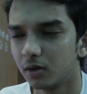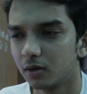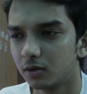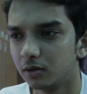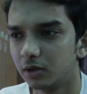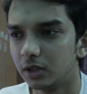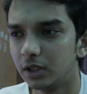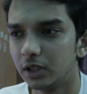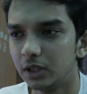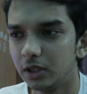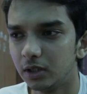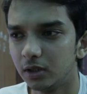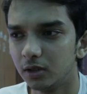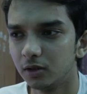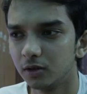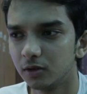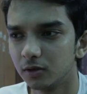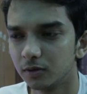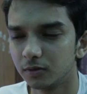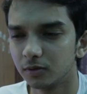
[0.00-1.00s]

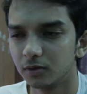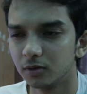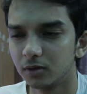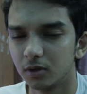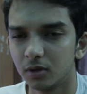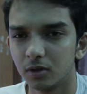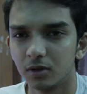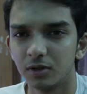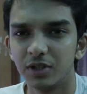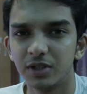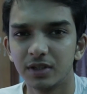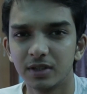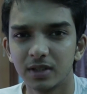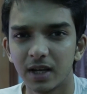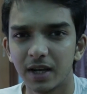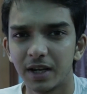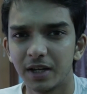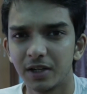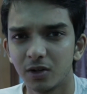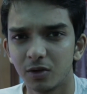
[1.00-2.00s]
the
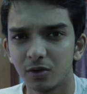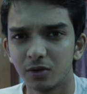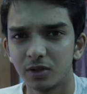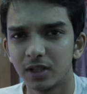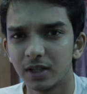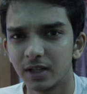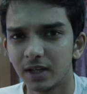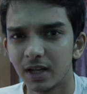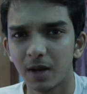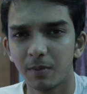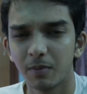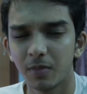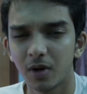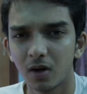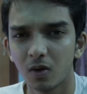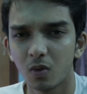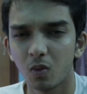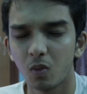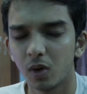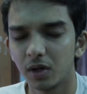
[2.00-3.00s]
design or the
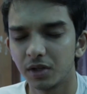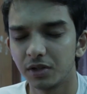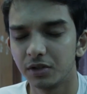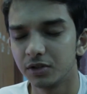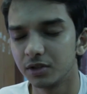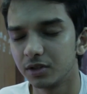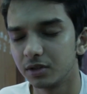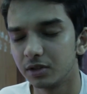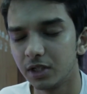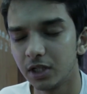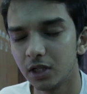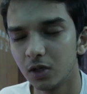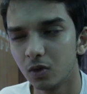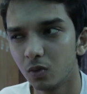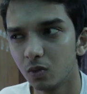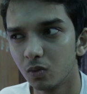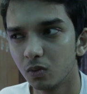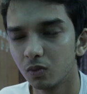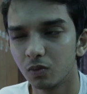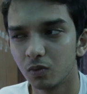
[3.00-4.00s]
camera, what's
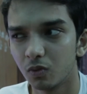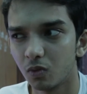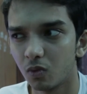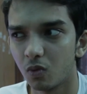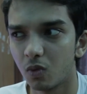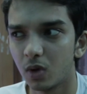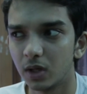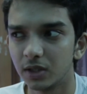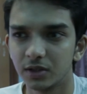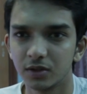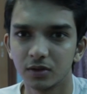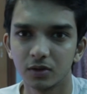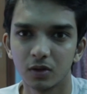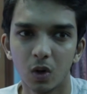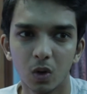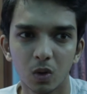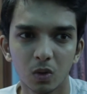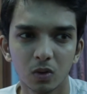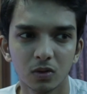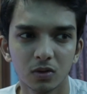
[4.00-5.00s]
new, what's
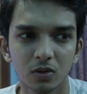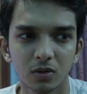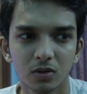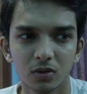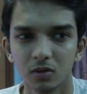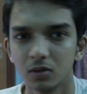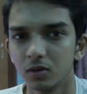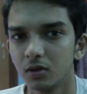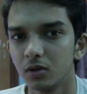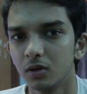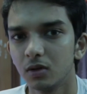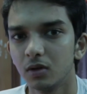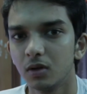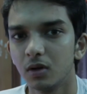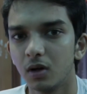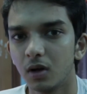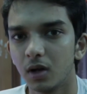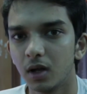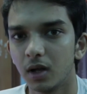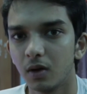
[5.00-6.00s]
old,
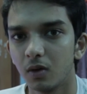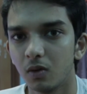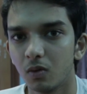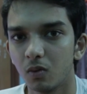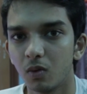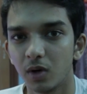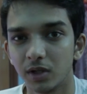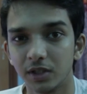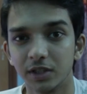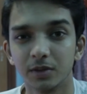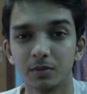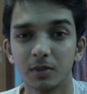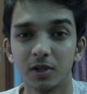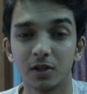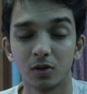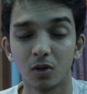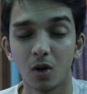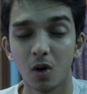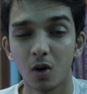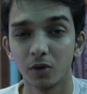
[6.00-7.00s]
what is my
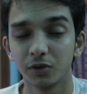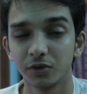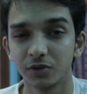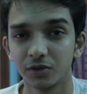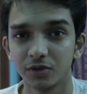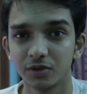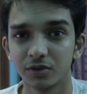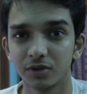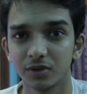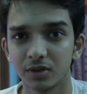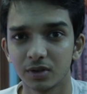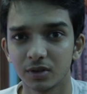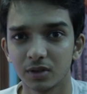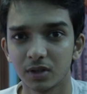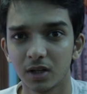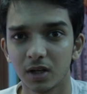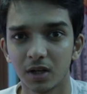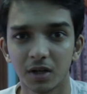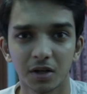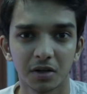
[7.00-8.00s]
thoughts,
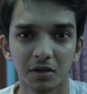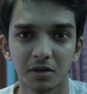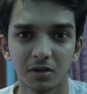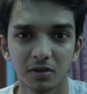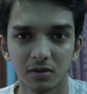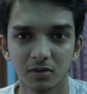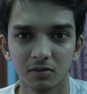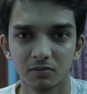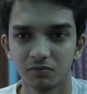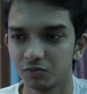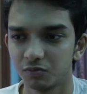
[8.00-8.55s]
and